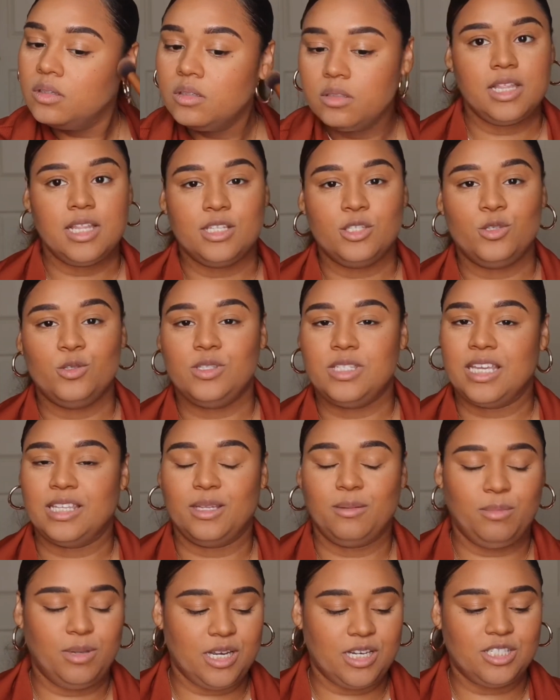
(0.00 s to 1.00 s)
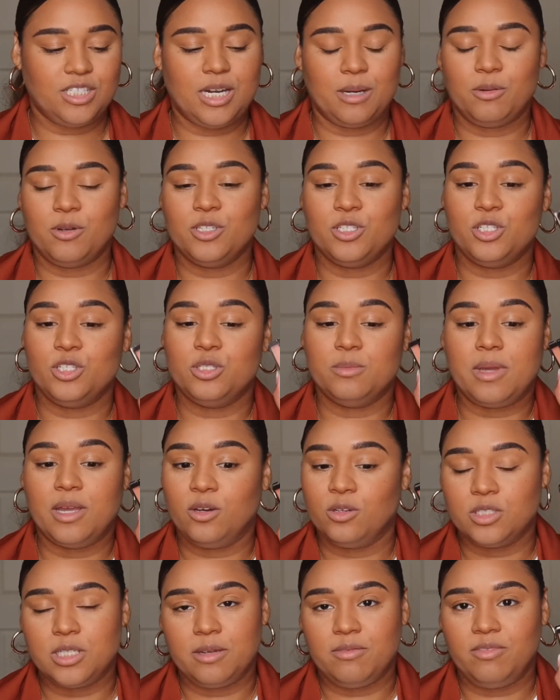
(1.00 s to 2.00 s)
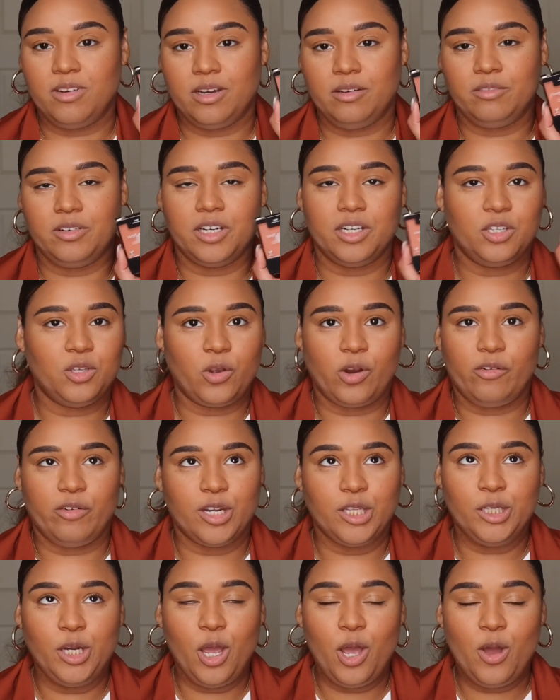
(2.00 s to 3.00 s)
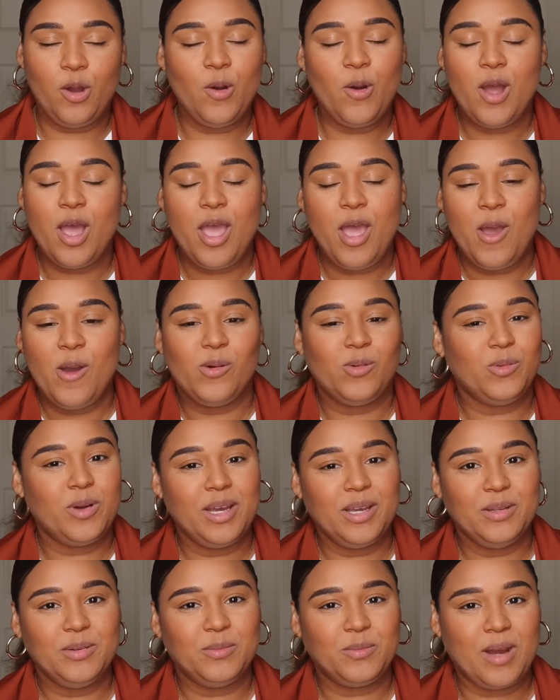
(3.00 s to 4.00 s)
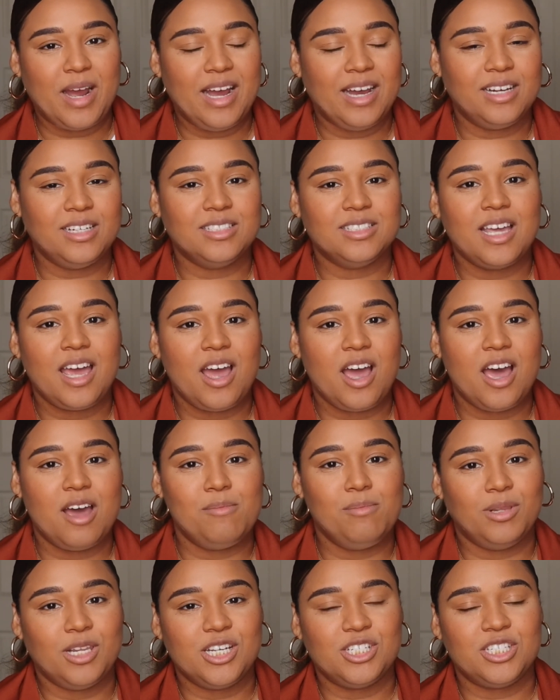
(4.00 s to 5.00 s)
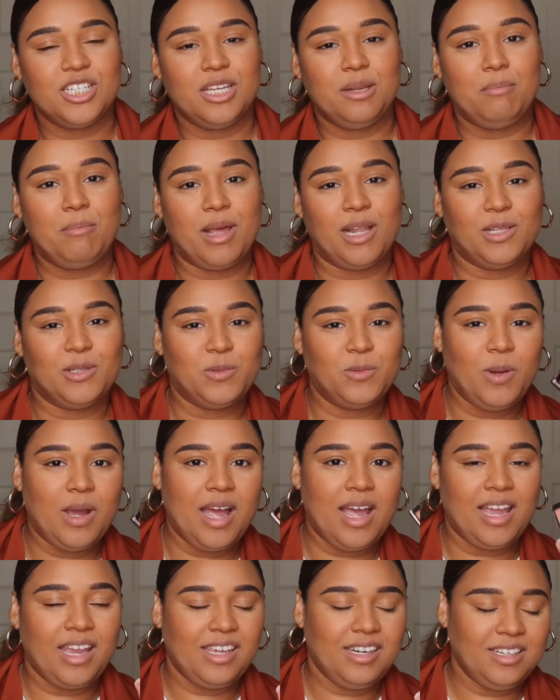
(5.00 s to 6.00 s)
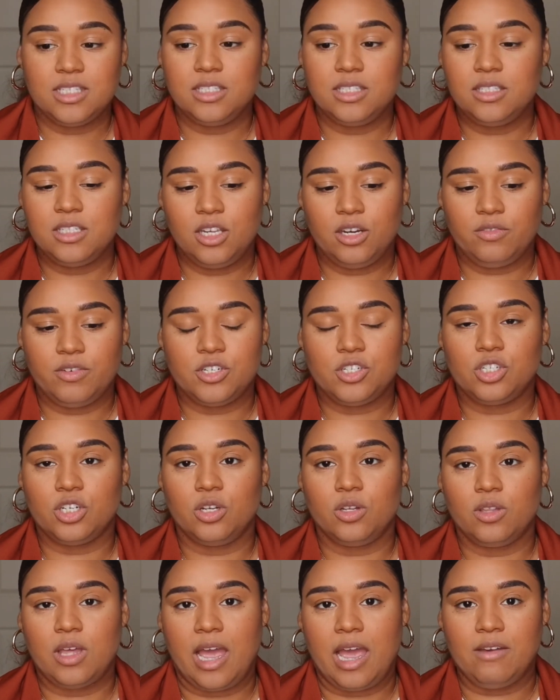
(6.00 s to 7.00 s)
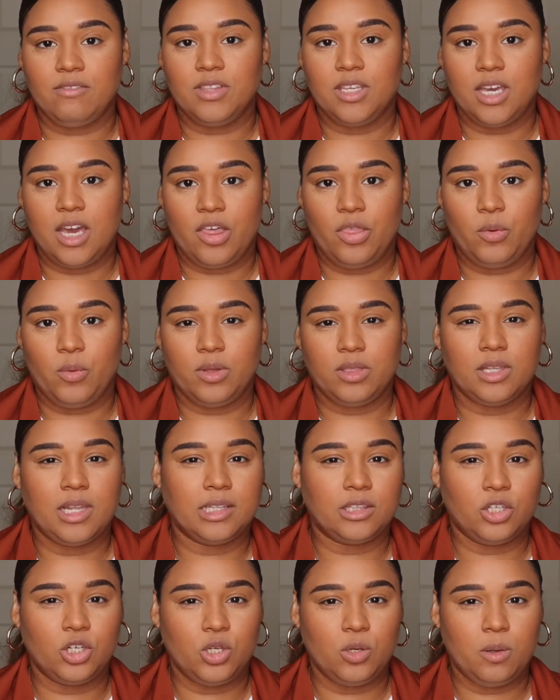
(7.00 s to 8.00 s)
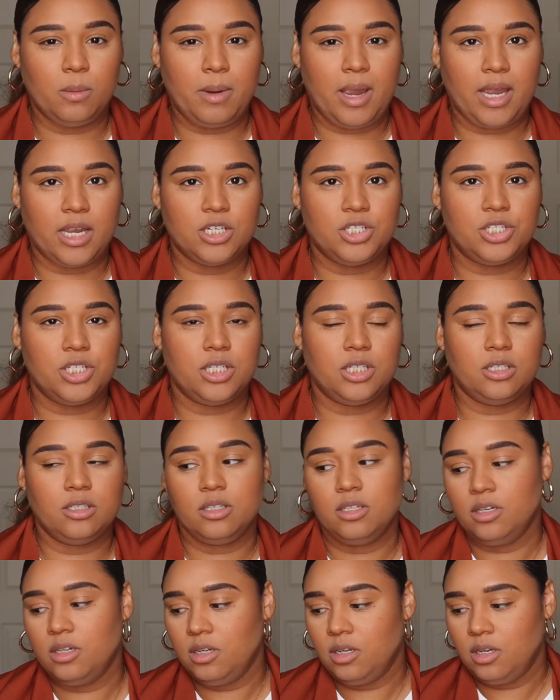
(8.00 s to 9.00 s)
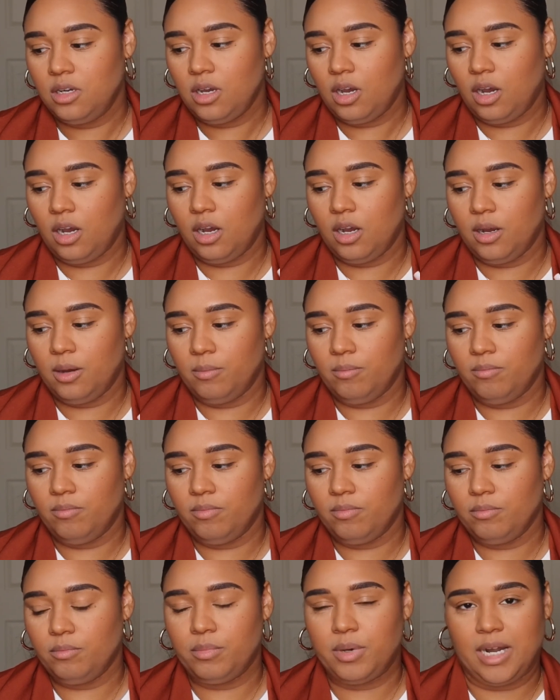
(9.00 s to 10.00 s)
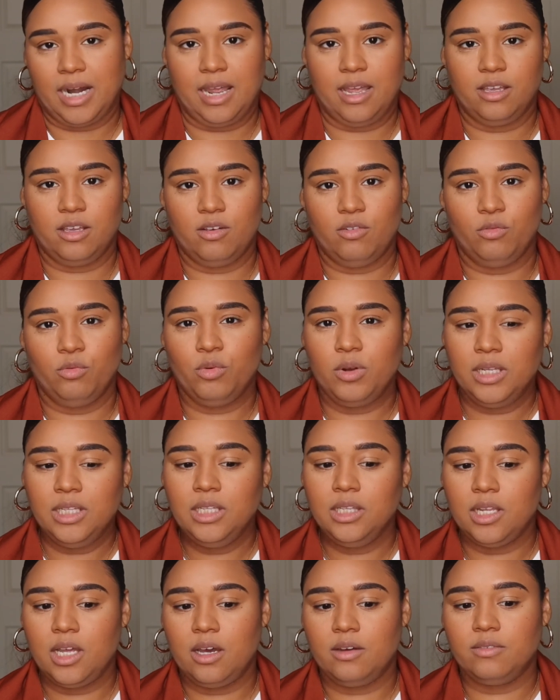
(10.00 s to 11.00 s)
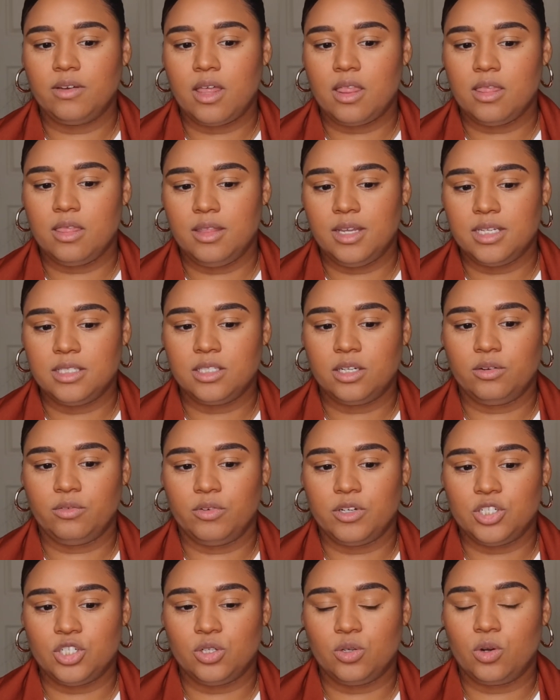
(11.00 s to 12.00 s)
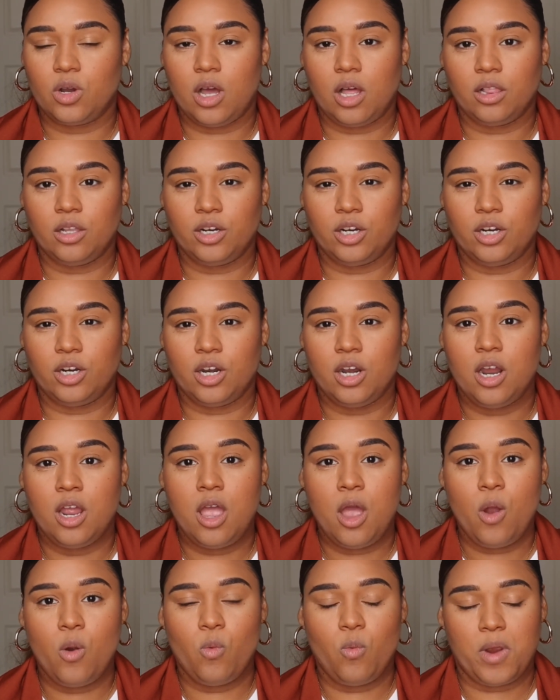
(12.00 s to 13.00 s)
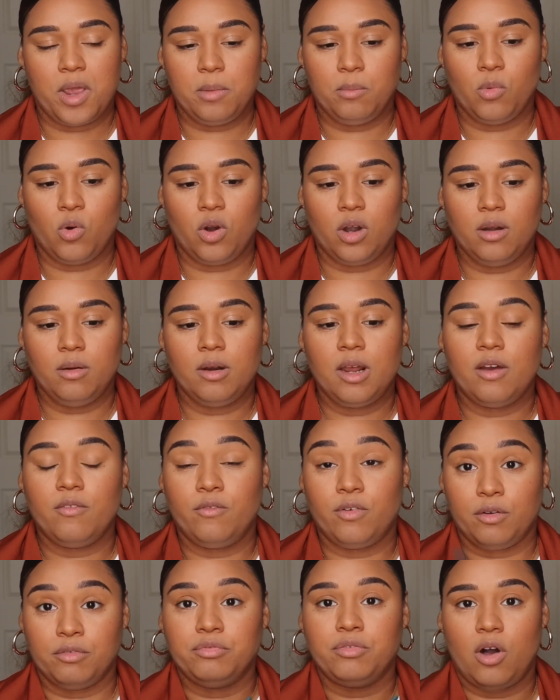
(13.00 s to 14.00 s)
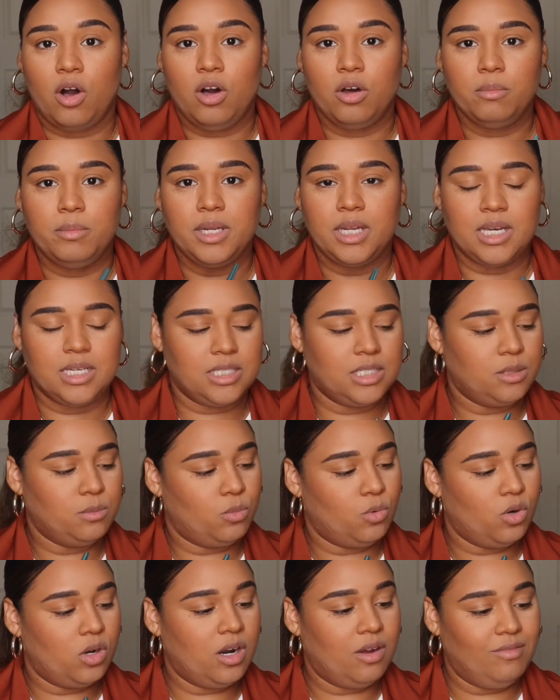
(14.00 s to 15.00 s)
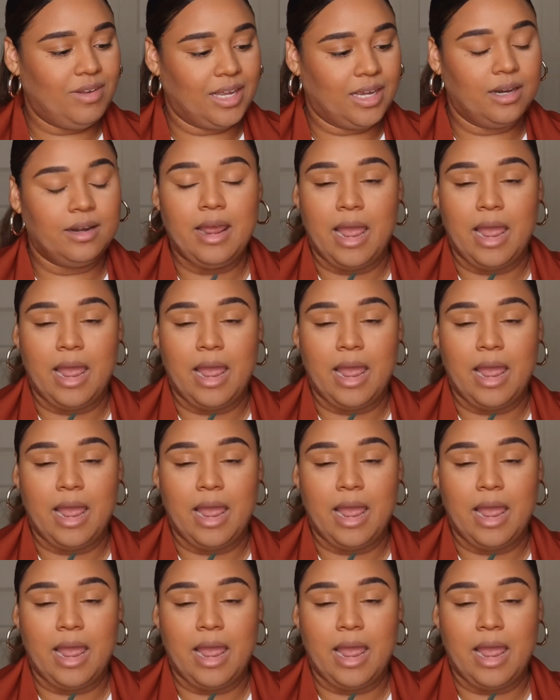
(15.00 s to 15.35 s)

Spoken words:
And then to set the blush, I'm going to use my all-time favorite, you already know, Wet n Wild blush in Mellow Wine. This is the original. I have the other one, like the newer packaging. But I really love this original color way more for fall because it's more of like an